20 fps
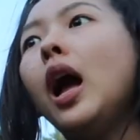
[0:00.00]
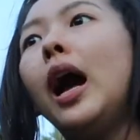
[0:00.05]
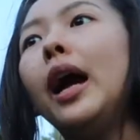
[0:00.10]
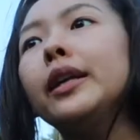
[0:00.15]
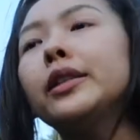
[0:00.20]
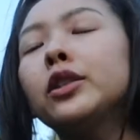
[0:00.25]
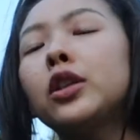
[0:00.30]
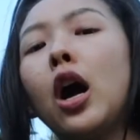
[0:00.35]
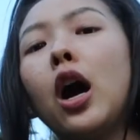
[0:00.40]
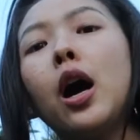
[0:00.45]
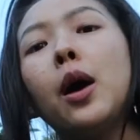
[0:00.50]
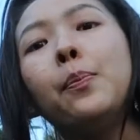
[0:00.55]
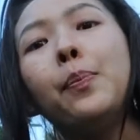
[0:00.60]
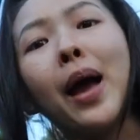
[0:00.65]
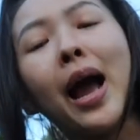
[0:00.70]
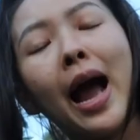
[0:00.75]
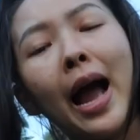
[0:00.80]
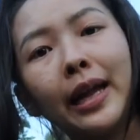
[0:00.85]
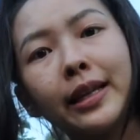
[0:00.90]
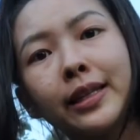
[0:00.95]
I saw a
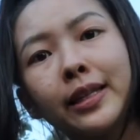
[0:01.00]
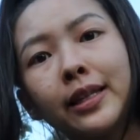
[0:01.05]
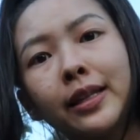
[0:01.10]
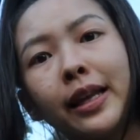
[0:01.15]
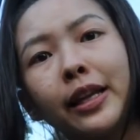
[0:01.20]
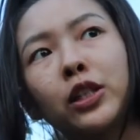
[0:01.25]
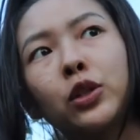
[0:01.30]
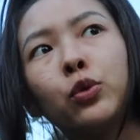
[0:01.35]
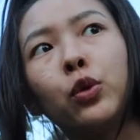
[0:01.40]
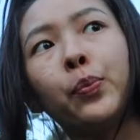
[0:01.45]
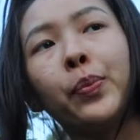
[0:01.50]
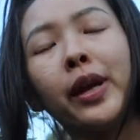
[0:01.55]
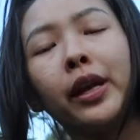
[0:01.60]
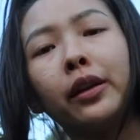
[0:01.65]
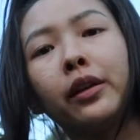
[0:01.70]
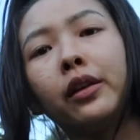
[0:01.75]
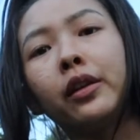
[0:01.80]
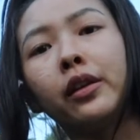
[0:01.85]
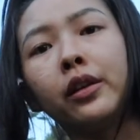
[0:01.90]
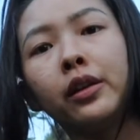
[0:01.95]
bat, like, swooping
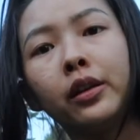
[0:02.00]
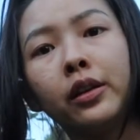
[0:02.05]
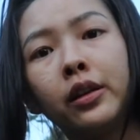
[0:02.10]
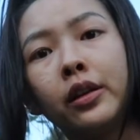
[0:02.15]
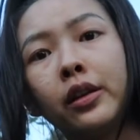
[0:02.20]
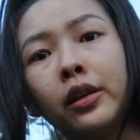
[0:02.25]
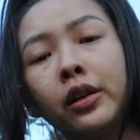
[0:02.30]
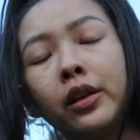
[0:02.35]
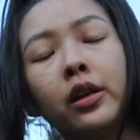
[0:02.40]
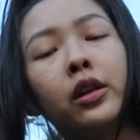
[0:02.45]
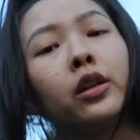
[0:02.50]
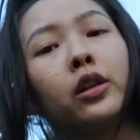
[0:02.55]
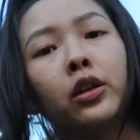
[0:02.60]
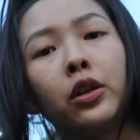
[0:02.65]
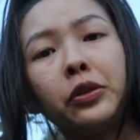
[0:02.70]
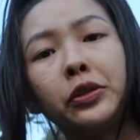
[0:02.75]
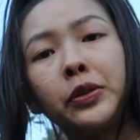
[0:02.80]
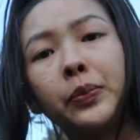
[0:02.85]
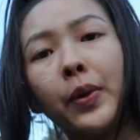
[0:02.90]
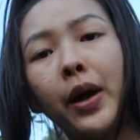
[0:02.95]

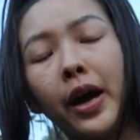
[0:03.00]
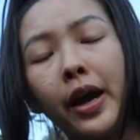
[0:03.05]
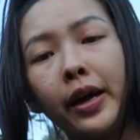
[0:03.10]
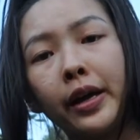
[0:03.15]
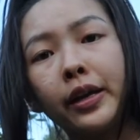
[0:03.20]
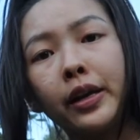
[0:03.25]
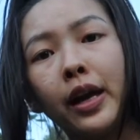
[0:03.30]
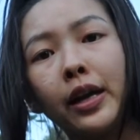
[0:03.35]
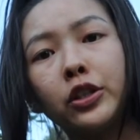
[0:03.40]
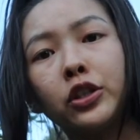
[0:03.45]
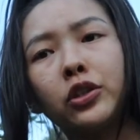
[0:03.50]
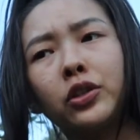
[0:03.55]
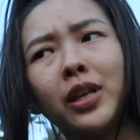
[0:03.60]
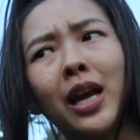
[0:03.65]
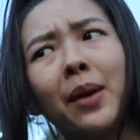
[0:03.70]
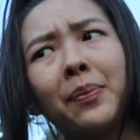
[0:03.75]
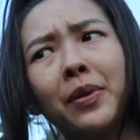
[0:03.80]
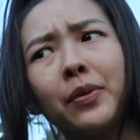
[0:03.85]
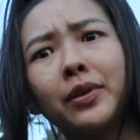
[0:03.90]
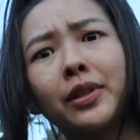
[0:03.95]
close by, and
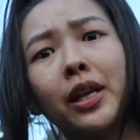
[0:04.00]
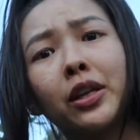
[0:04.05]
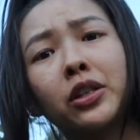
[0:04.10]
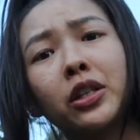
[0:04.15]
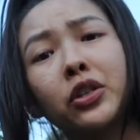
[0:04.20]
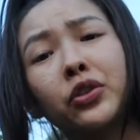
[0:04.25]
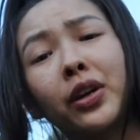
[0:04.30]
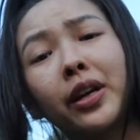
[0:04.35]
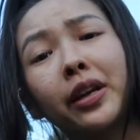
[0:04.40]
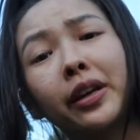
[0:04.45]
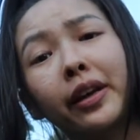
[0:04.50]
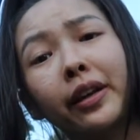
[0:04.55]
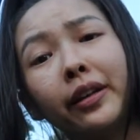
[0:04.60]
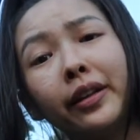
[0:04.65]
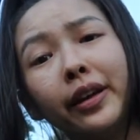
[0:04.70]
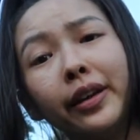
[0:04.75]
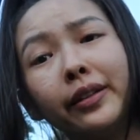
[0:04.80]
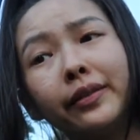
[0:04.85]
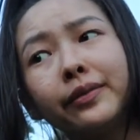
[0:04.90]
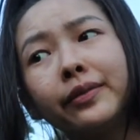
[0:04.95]
Tappy was actually trying to
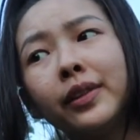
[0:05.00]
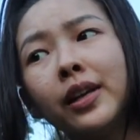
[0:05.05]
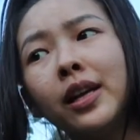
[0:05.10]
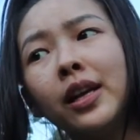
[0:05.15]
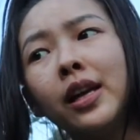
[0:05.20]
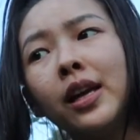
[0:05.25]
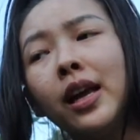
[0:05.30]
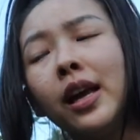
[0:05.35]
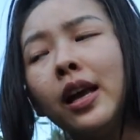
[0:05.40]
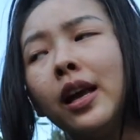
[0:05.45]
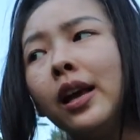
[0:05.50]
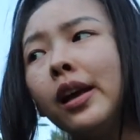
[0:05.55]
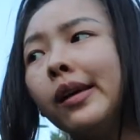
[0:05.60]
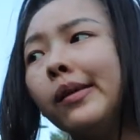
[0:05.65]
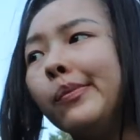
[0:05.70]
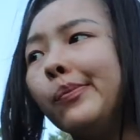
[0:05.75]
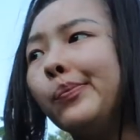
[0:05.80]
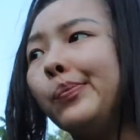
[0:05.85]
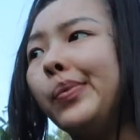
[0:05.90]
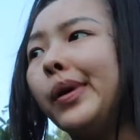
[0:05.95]
kill it.
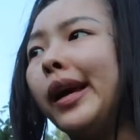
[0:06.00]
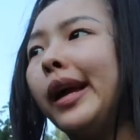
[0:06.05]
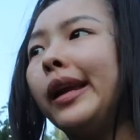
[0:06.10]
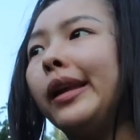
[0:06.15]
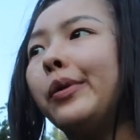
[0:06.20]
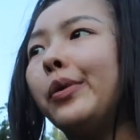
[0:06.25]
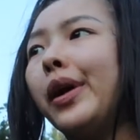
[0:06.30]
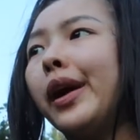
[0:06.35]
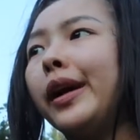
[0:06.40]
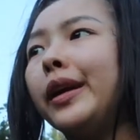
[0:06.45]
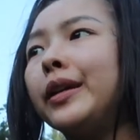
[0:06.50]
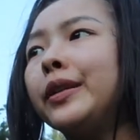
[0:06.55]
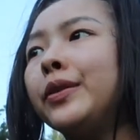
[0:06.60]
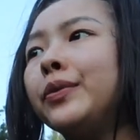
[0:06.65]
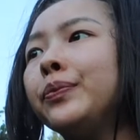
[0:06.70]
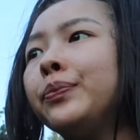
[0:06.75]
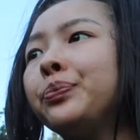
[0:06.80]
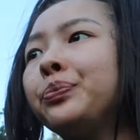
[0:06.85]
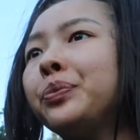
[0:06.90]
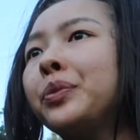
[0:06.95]
But anyway,
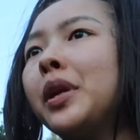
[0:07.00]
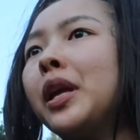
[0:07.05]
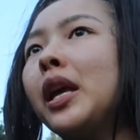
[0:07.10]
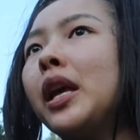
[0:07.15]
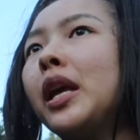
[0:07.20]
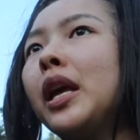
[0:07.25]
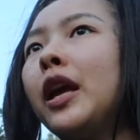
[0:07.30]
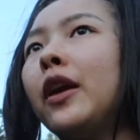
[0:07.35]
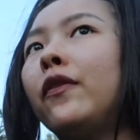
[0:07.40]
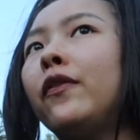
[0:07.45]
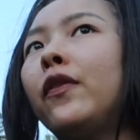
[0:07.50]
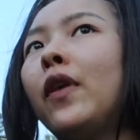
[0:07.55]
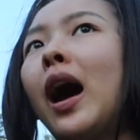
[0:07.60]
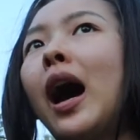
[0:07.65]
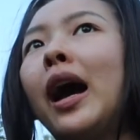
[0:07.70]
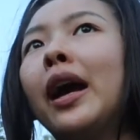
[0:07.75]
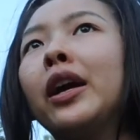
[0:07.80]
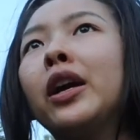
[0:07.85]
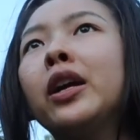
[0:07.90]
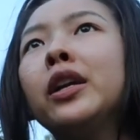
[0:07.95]
if
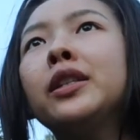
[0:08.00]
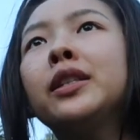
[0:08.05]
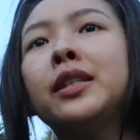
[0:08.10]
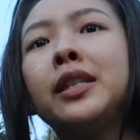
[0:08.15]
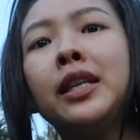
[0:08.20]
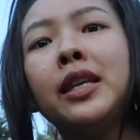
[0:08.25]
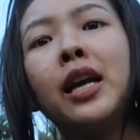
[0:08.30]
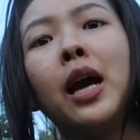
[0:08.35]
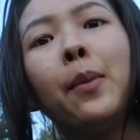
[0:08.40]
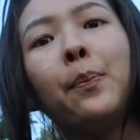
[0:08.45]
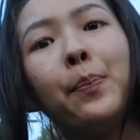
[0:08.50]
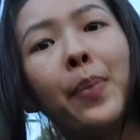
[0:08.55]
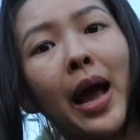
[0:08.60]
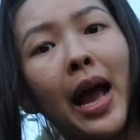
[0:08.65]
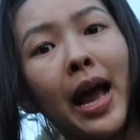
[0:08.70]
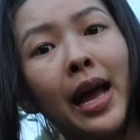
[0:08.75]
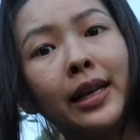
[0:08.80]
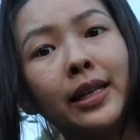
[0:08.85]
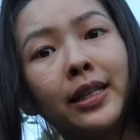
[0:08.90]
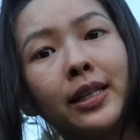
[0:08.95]
I could see a
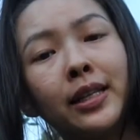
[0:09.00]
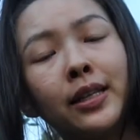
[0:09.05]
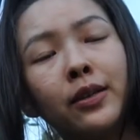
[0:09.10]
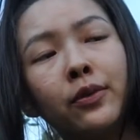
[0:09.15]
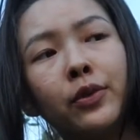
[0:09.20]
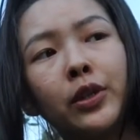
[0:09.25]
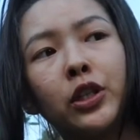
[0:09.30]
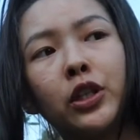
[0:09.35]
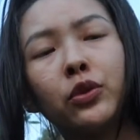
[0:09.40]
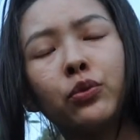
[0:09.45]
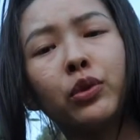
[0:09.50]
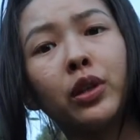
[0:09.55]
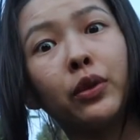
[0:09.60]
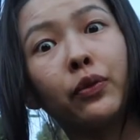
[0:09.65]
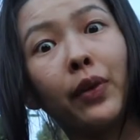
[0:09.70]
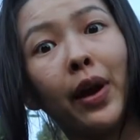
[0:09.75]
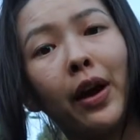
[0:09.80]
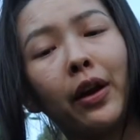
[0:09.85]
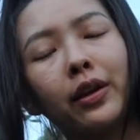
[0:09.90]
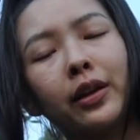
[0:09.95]
bat, which is really
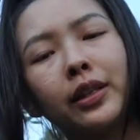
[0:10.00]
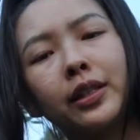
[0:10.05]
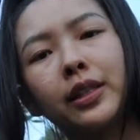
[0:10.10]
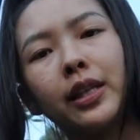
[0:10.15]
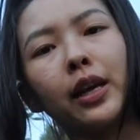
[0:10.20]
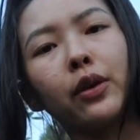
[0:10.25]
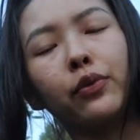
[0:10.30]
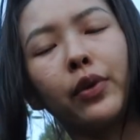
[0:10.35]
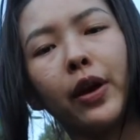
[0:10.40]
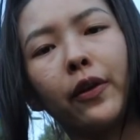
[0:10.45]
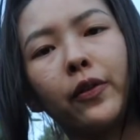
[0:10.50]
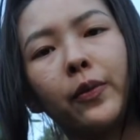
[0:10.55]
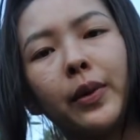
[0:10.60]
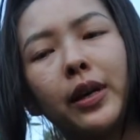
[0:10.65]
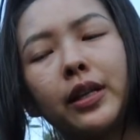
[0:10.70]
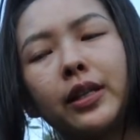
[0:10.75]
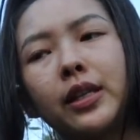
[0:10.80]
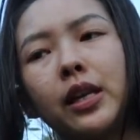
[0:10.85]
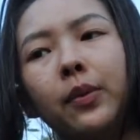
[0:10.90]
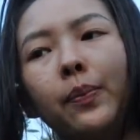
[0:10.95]
rare, it's like rare for me
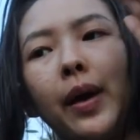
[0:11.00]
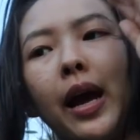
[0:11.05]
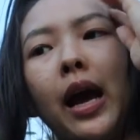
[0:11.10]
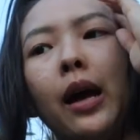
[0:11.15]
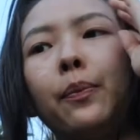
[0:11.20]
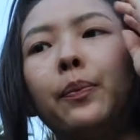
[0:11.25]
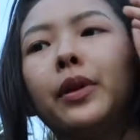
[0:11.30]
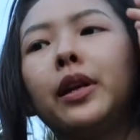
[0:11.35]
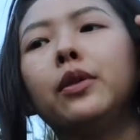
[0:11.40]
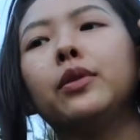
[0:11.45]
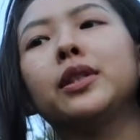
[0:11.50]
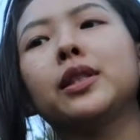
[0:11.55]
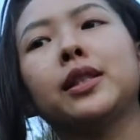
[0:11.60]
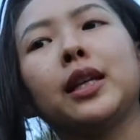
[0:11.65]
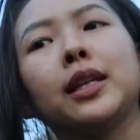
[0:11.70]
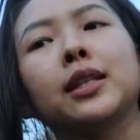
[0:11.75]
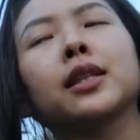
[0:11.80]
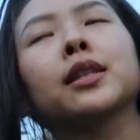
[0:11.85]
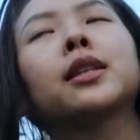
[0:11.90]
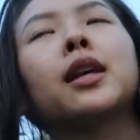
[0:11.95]
to see a bat, but it was
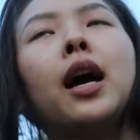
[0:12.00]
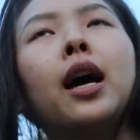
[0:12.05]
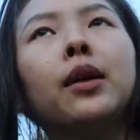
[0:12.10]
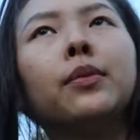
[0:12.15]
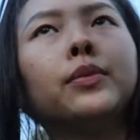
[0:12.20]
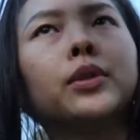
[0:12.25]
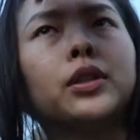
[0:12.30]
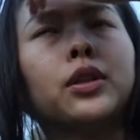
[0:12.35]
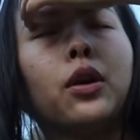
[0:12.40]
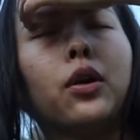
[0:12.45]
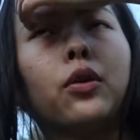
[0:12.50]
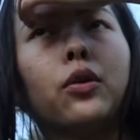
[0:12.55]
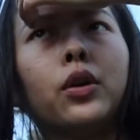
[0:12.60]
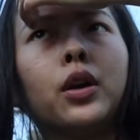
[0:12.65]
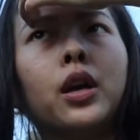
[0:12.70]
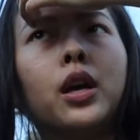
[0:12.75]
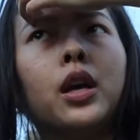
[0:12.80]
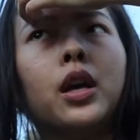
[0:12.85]
dusk time, so